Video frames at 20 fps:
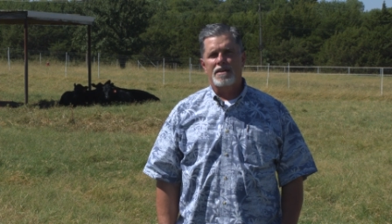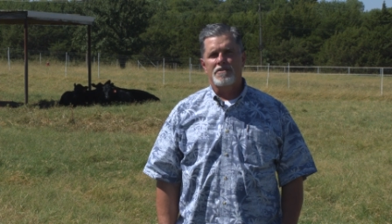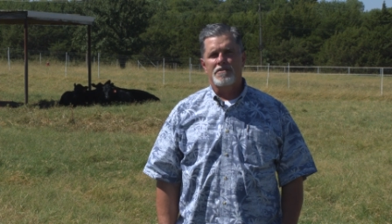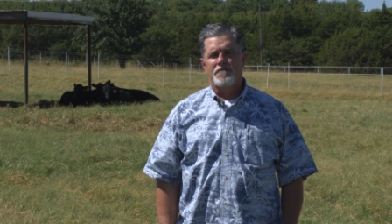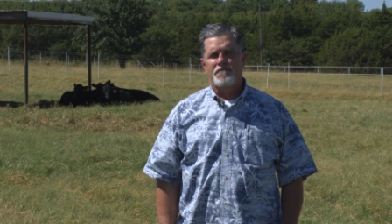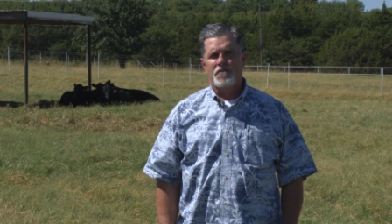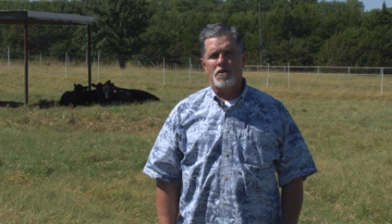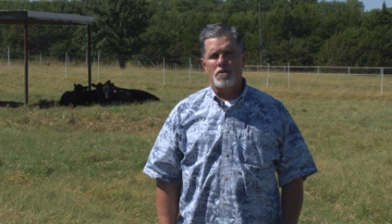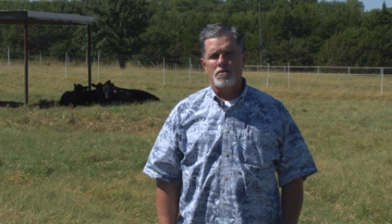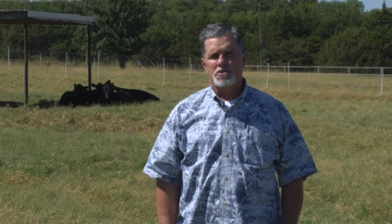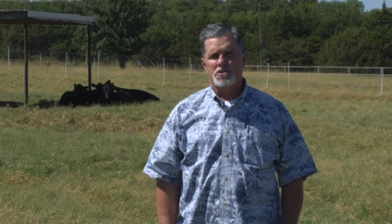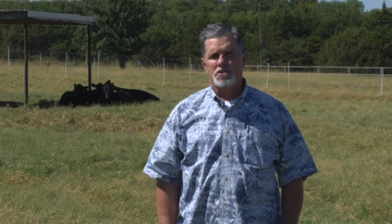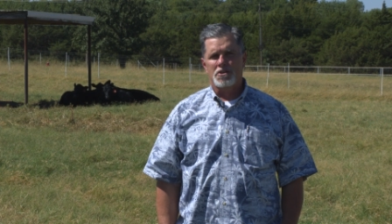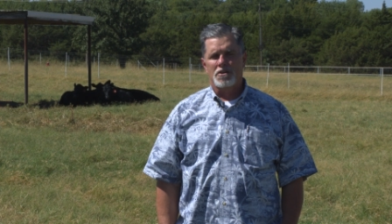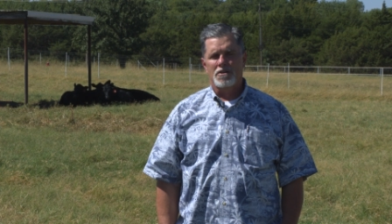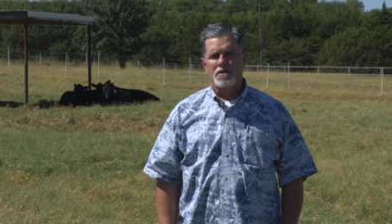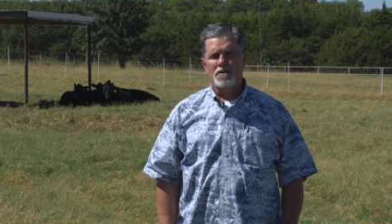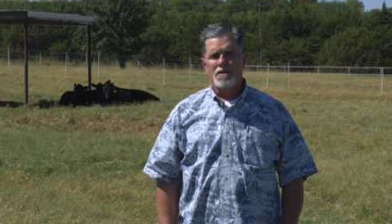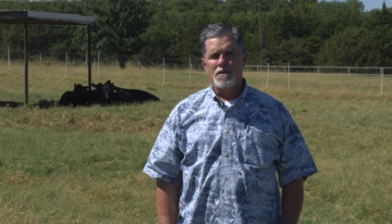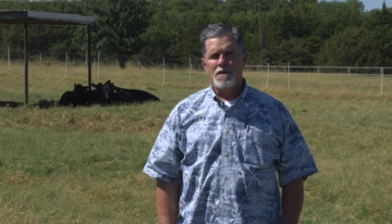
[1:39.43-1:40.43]
in the
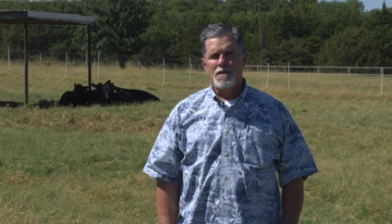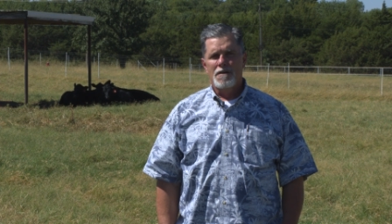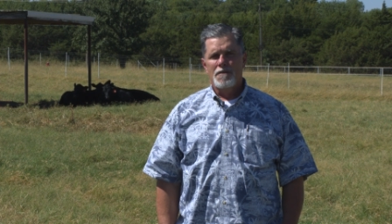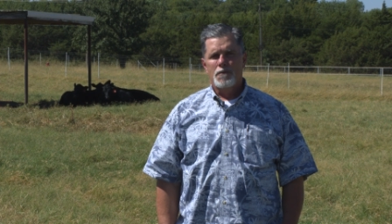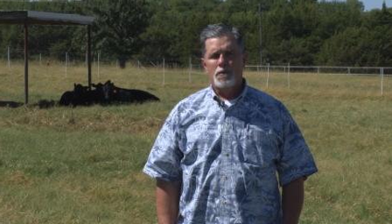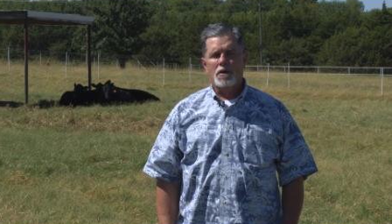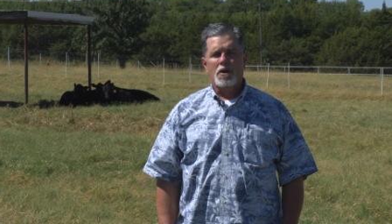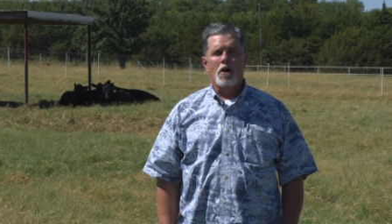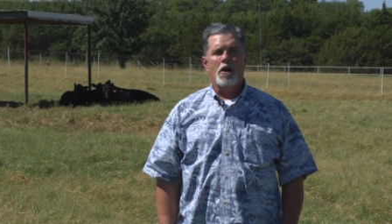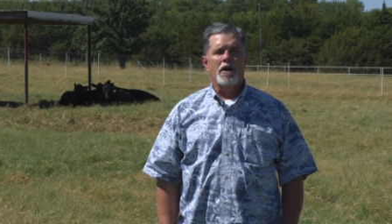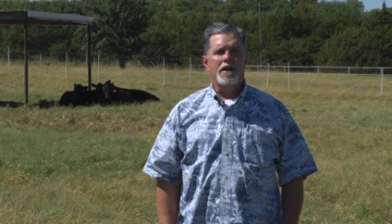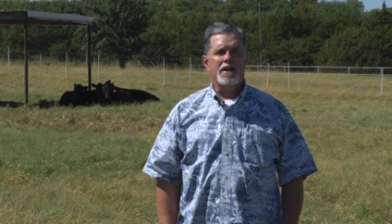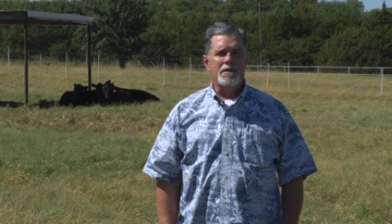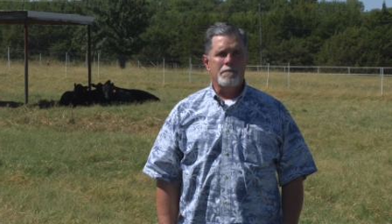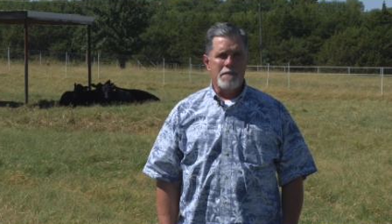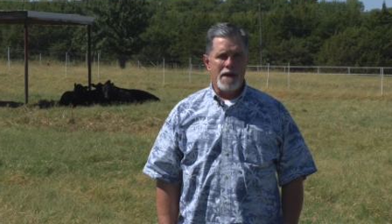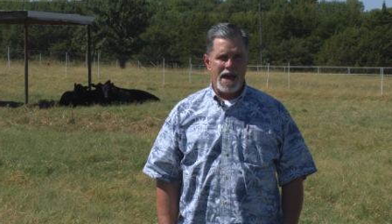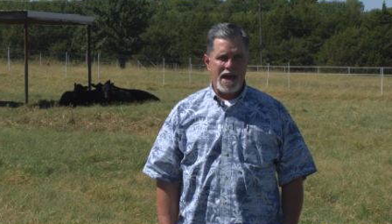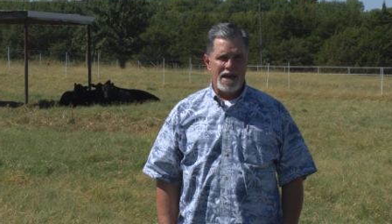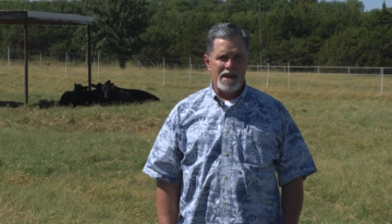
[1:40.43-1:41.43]
future regarding
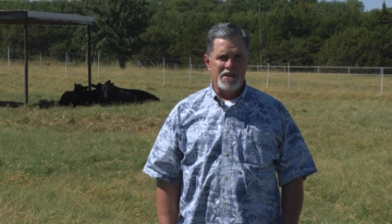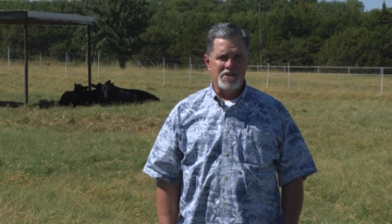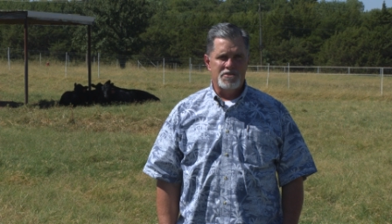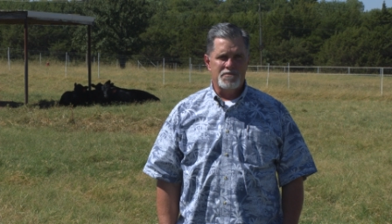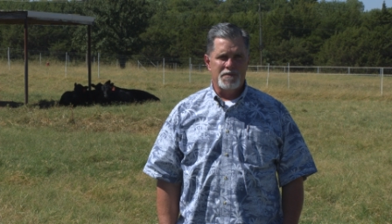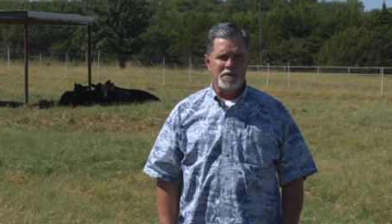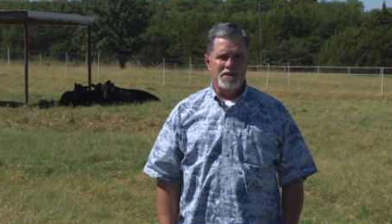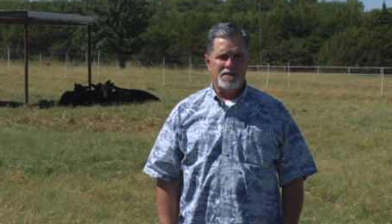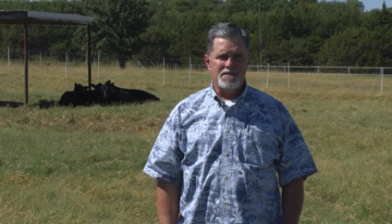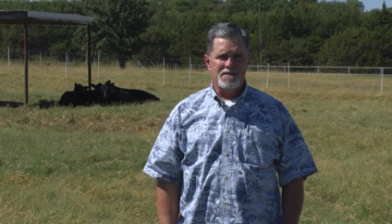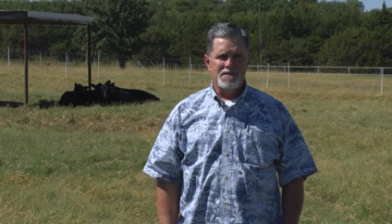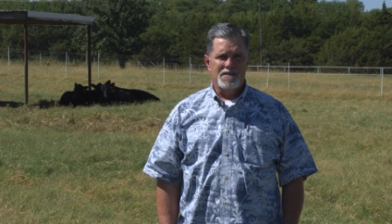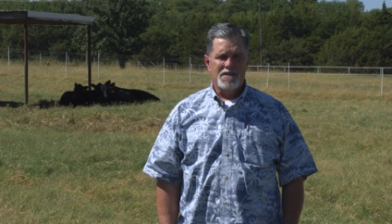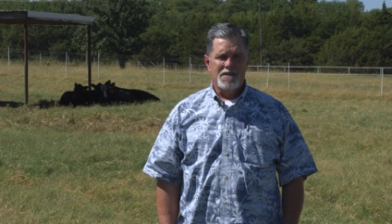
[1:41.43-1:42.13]
management,